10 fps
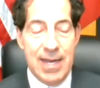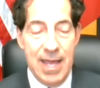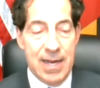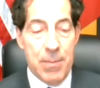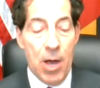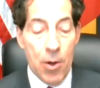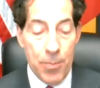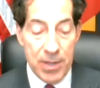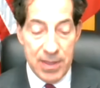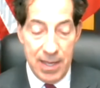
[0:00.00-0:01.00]
And I'm
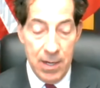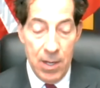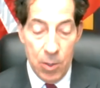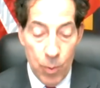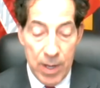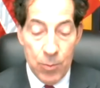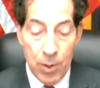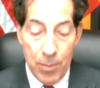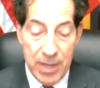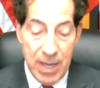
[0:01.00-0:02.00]
hoping that we
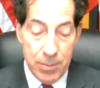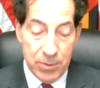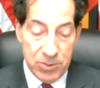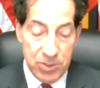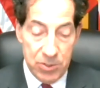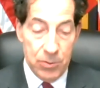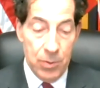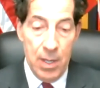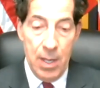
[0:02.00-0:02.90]
will be able to